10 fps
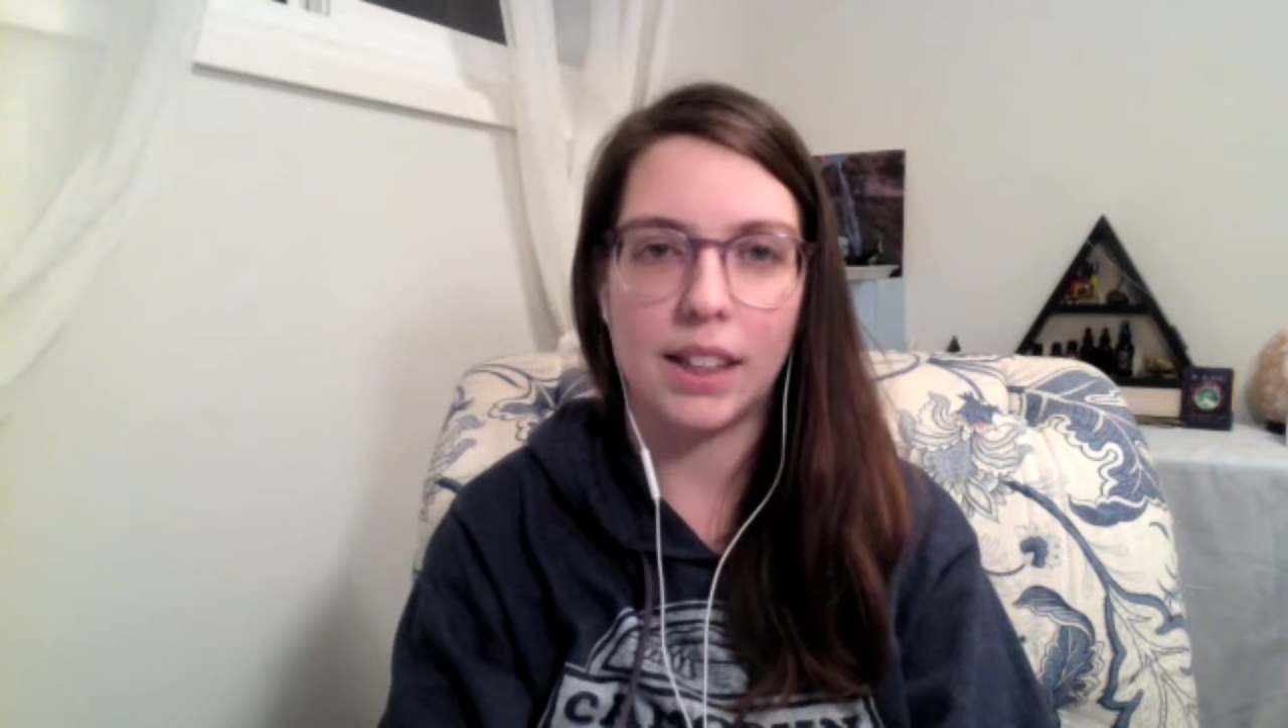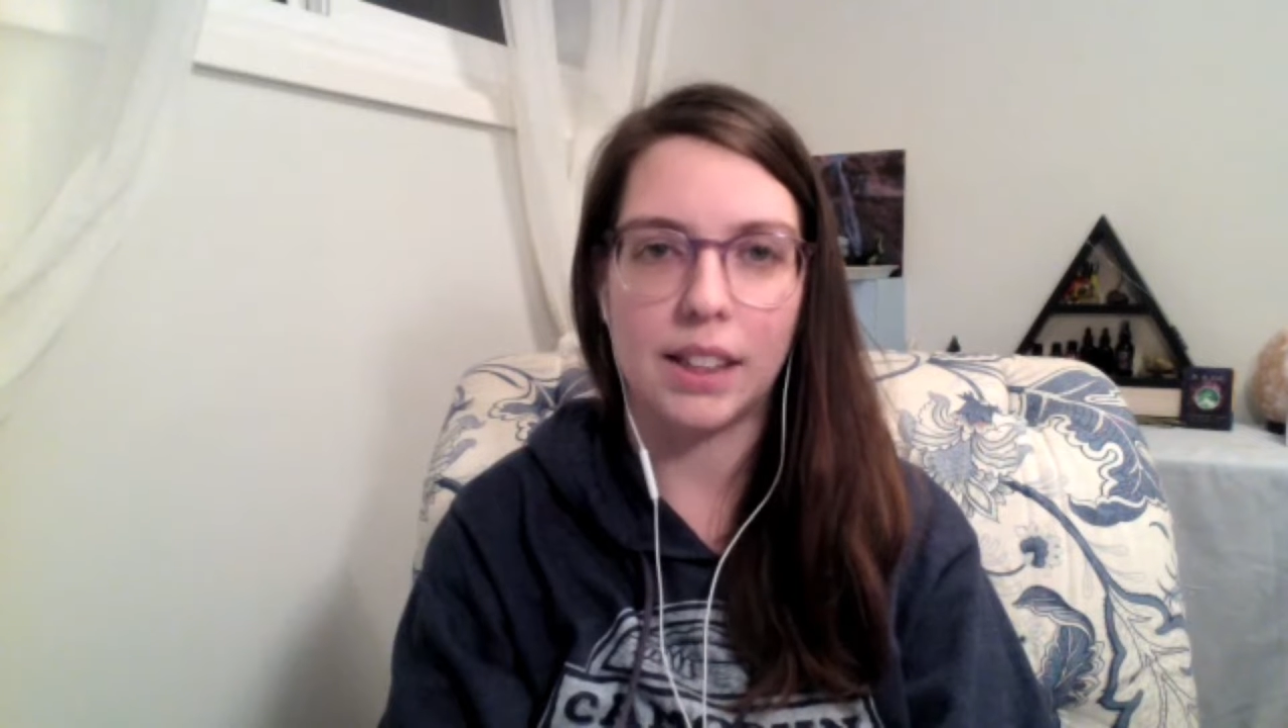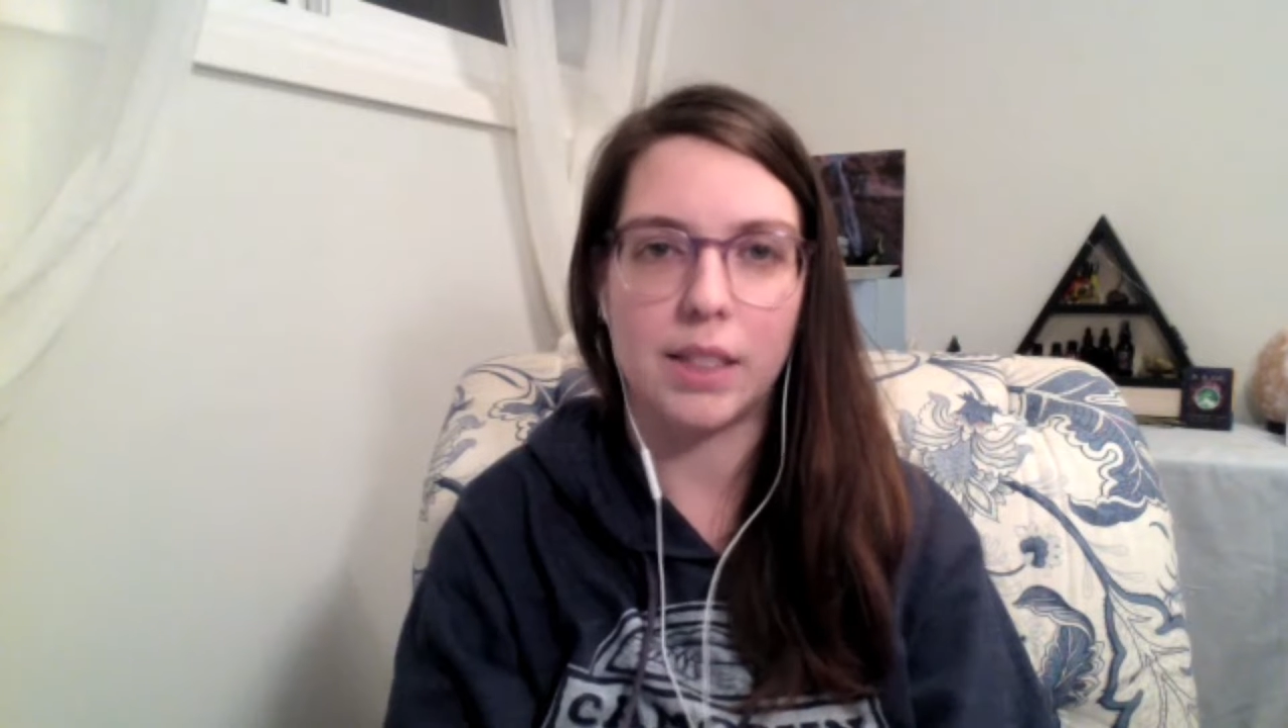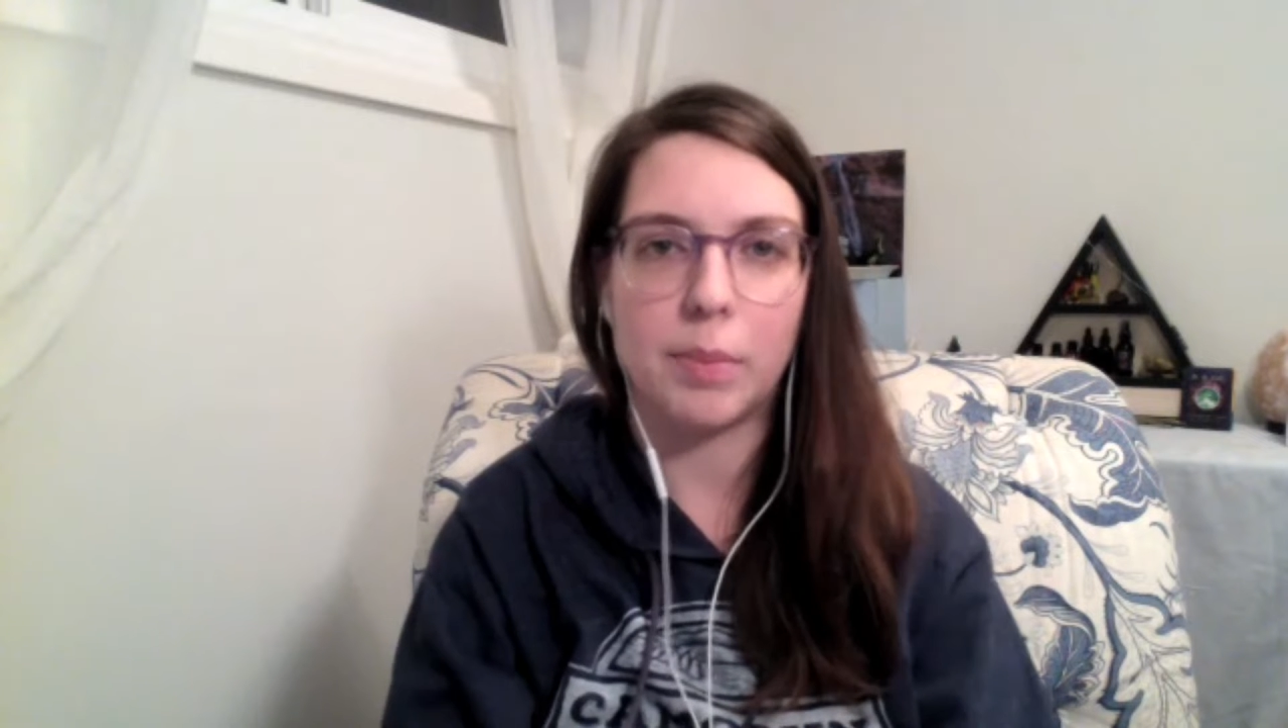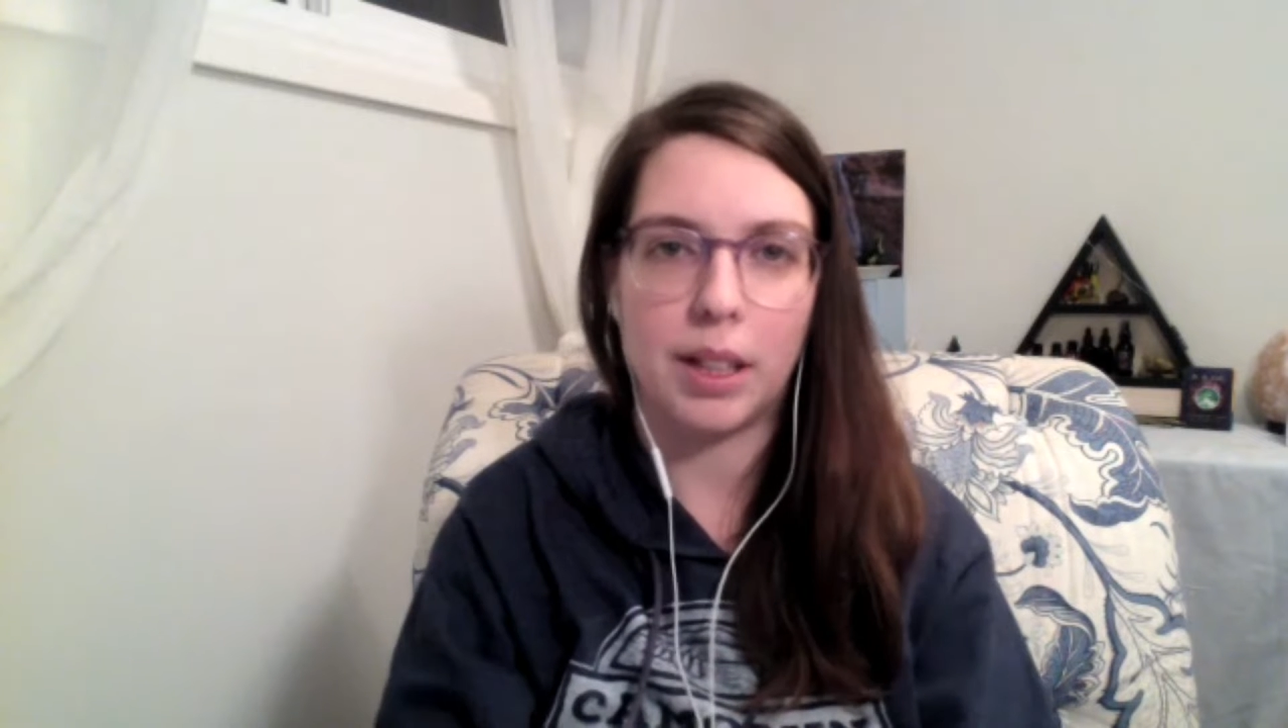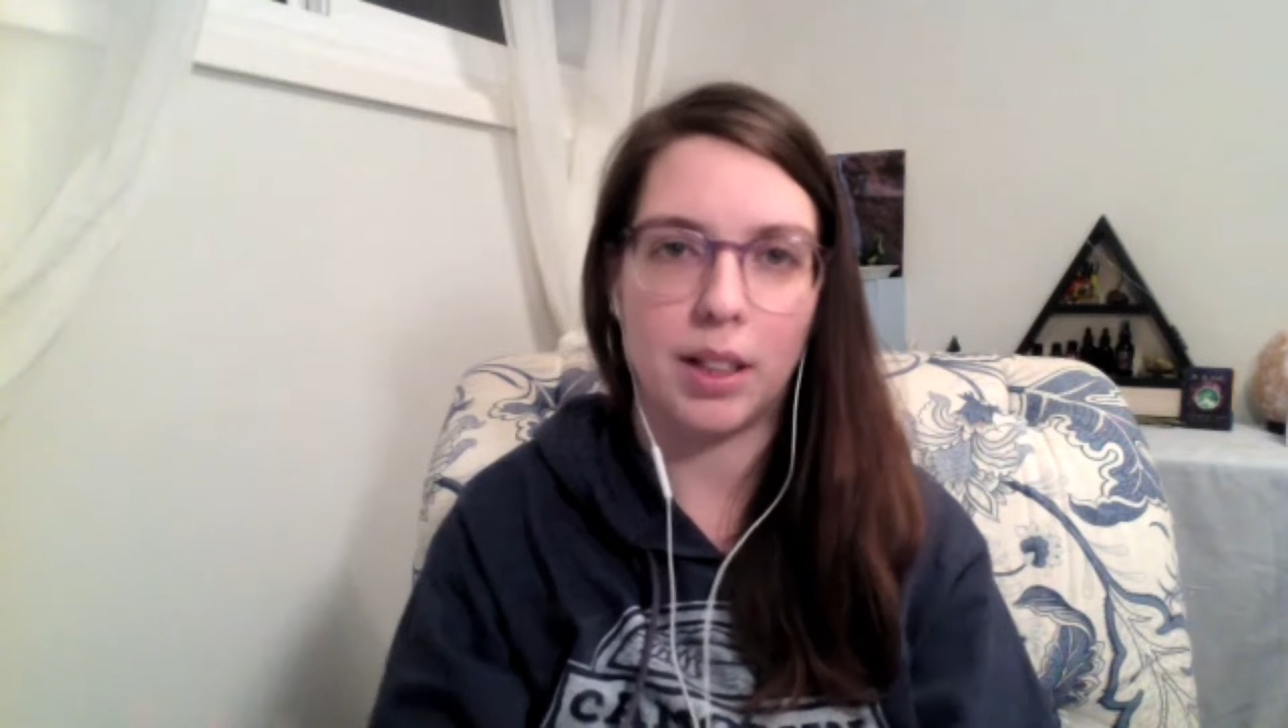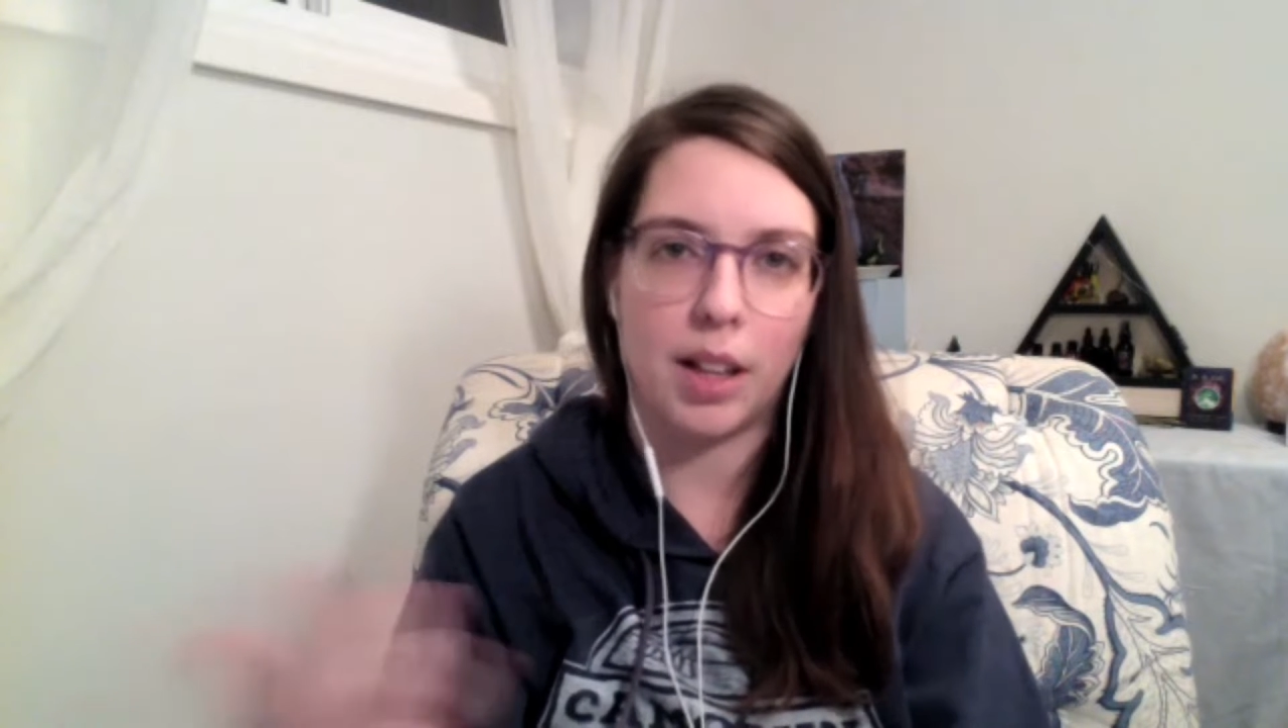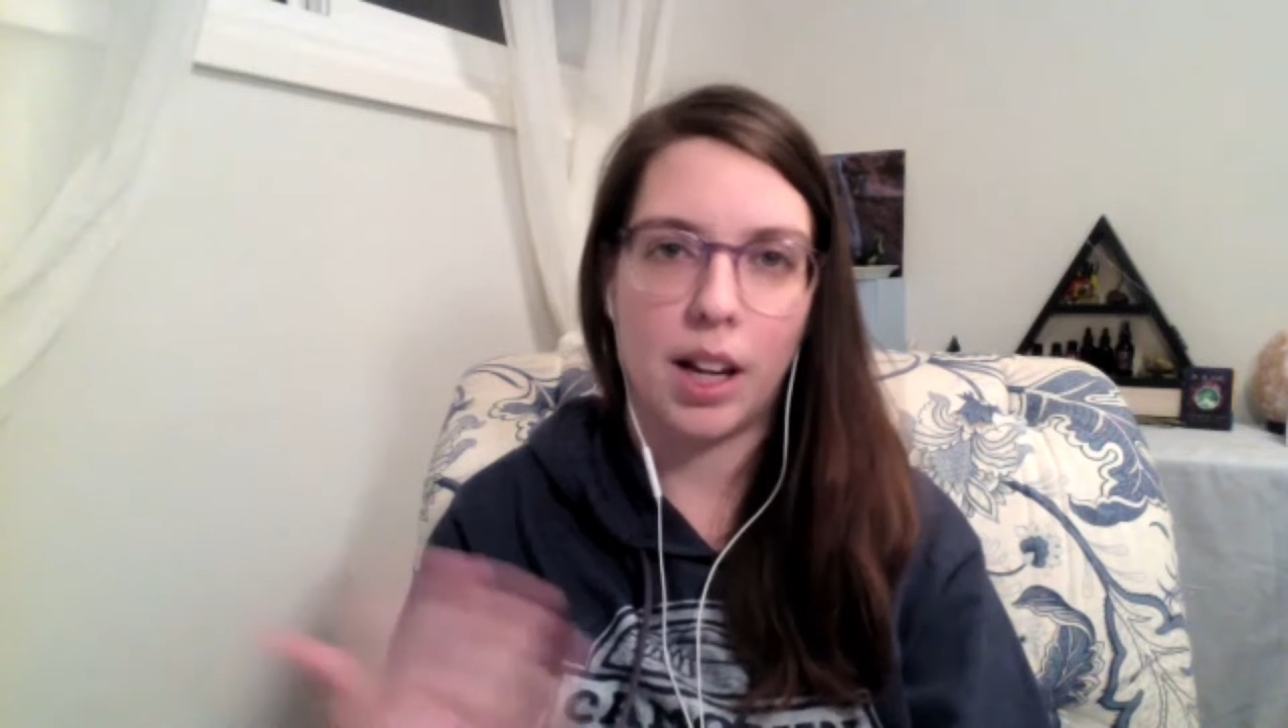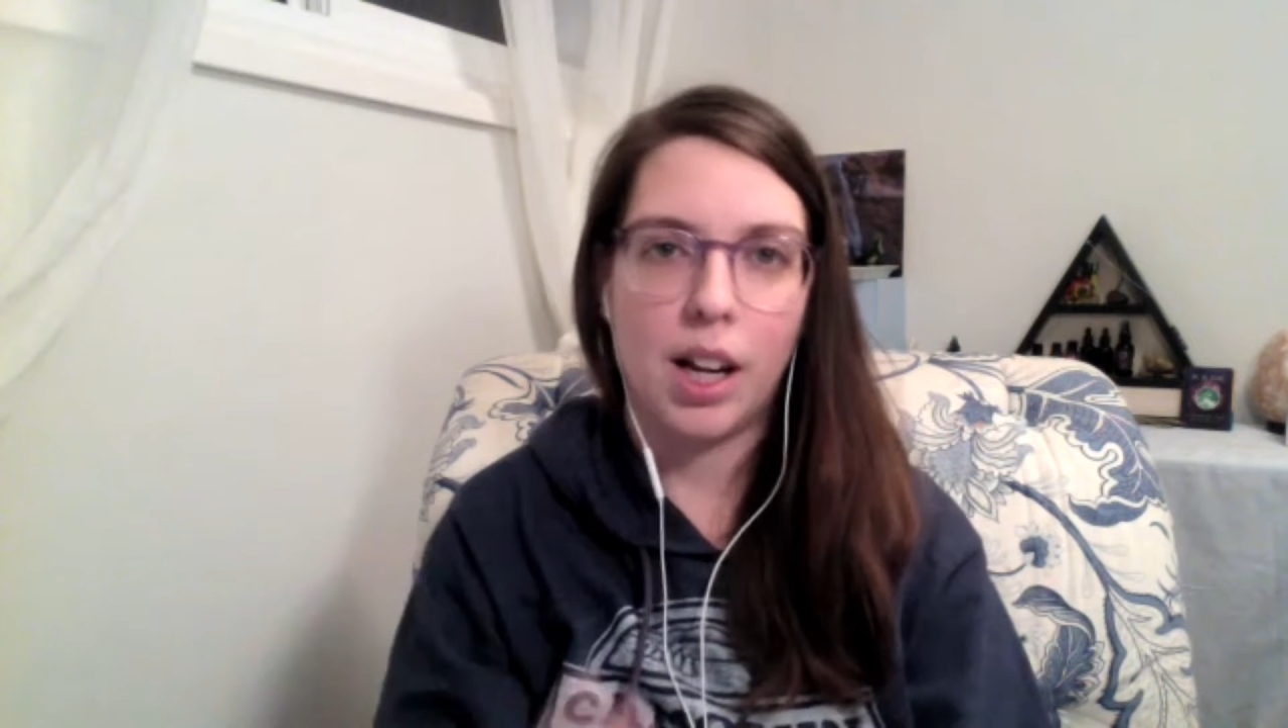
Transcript: it's been